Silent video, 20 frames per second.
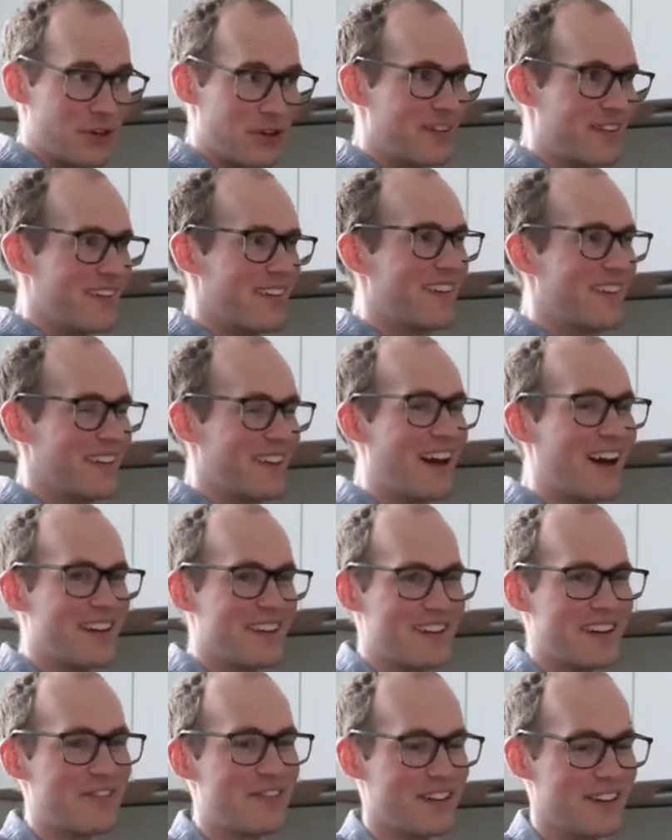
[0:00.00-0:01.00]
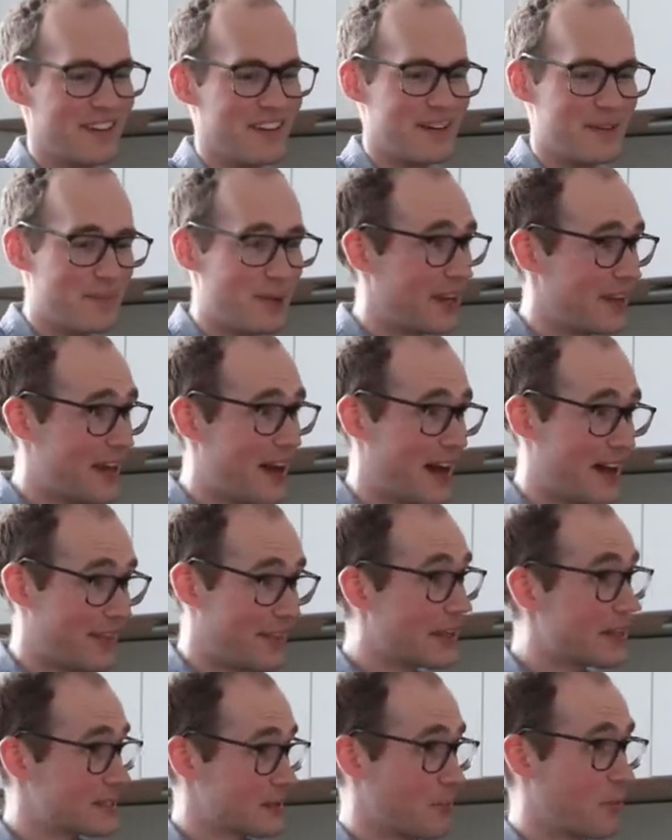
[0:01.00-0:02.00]
Sure. Yeah, definitely. But yeah,
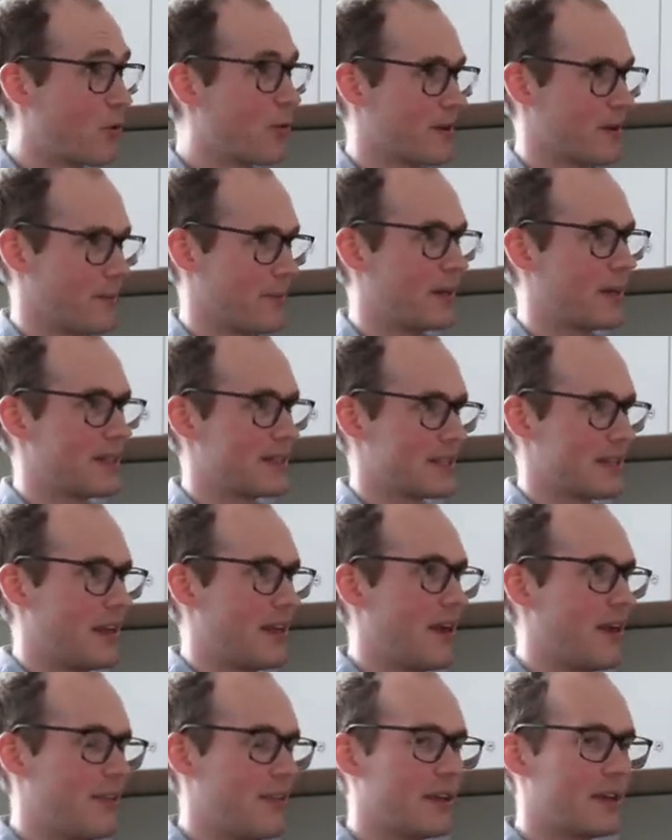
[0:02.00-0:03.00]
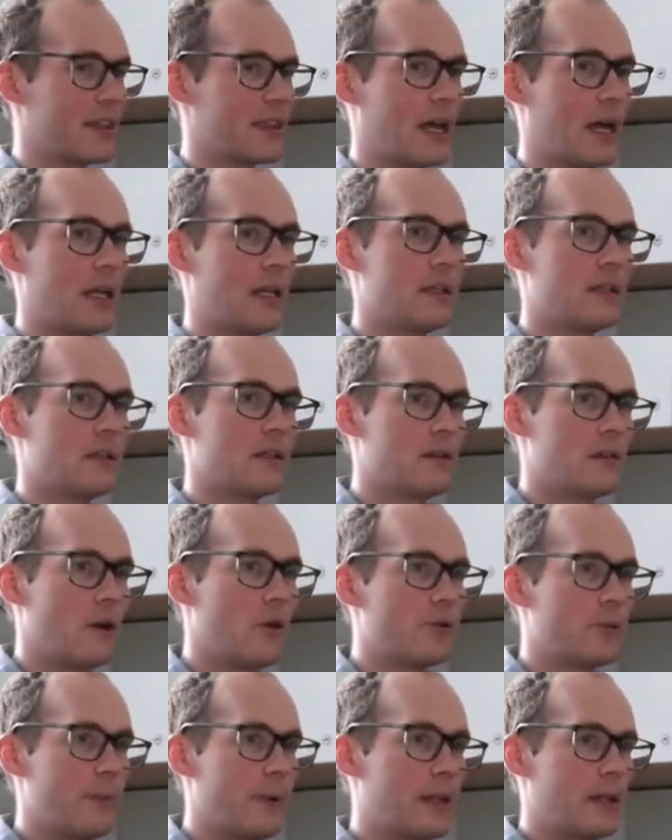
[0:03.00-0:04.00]
I think it's important because I think that
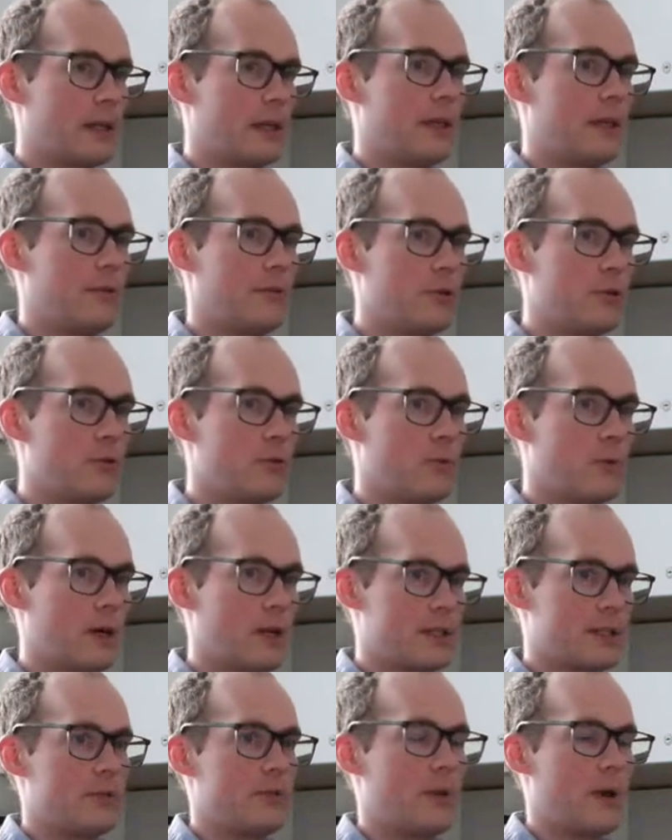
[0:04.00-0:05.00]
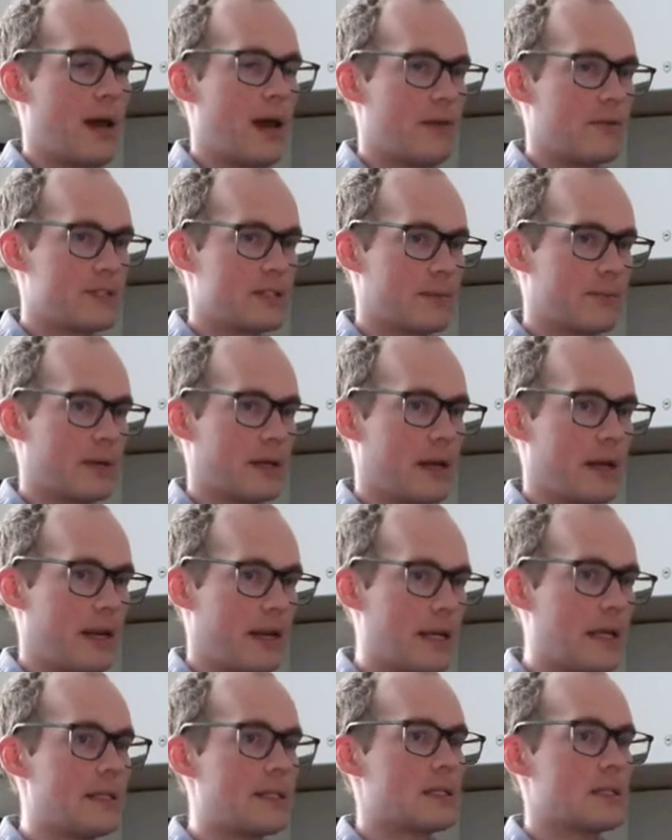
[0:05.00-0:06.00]
ultimately you do want to have some kind
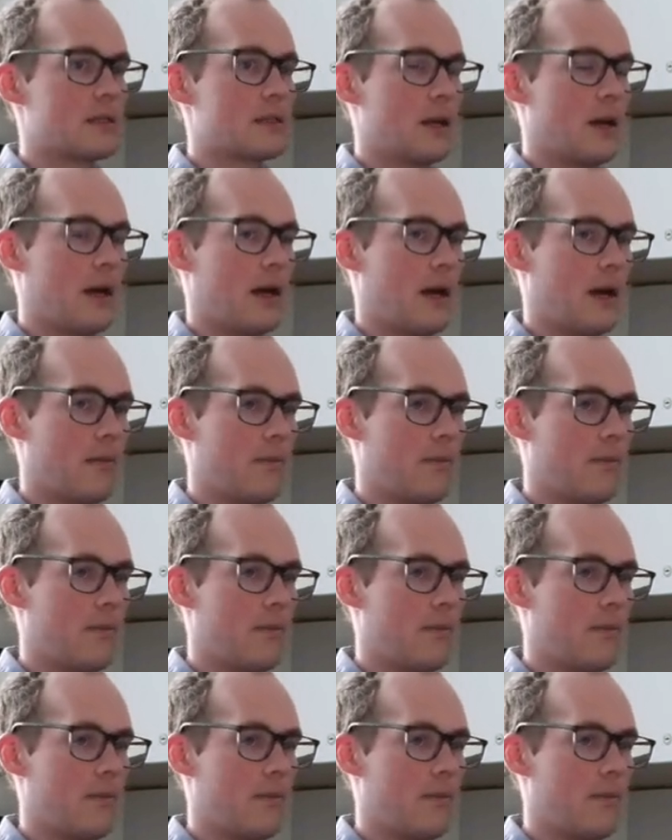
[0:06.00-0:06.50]
of nice